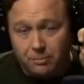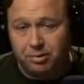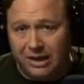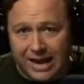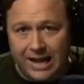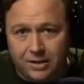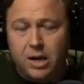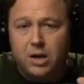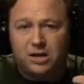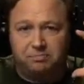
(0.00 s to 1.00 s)
planned
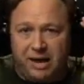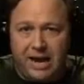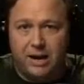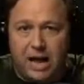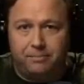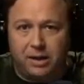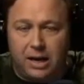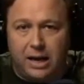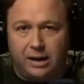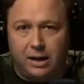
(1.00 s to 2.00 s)
to paint up
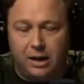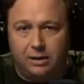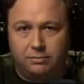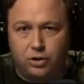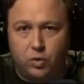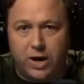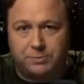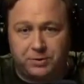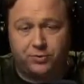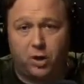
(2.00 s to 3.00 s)
U.S.
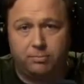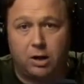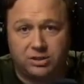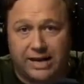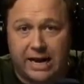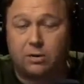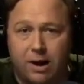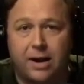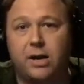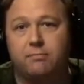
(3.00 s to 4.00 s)
patrol boats like
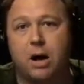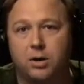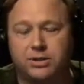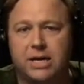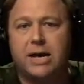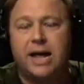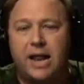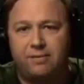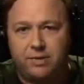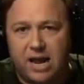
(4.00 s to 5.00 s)
Iranian boats and
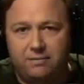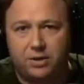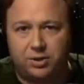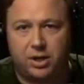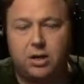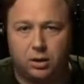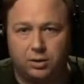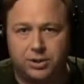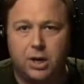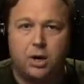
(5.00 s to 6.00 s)
have Navy
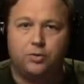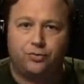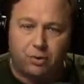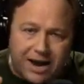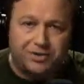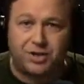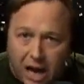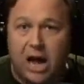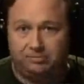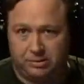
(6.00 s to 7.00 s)
SEALs dress
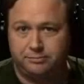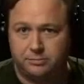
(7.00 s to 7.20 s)
up